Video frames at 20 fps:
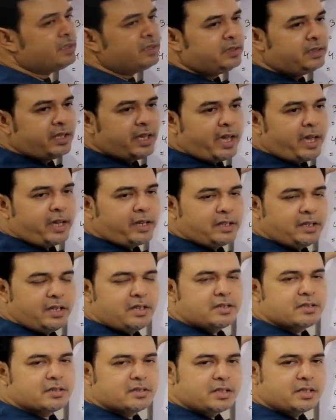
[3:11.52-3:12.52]

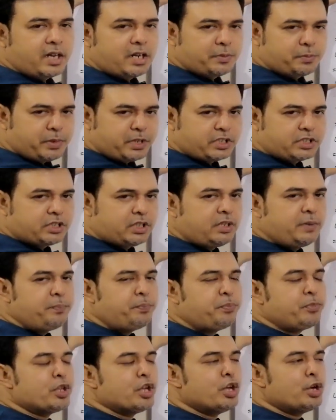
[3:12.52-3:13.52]
is third person
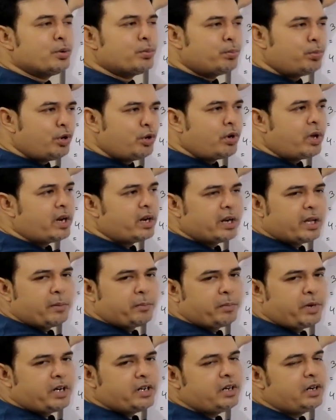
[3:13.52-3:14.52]
plural
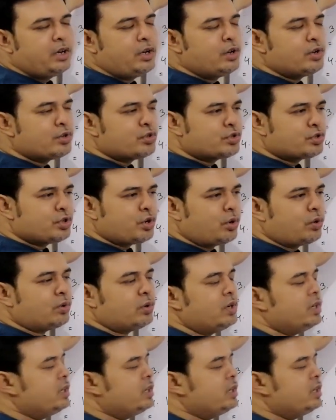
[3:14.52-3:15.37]
number, so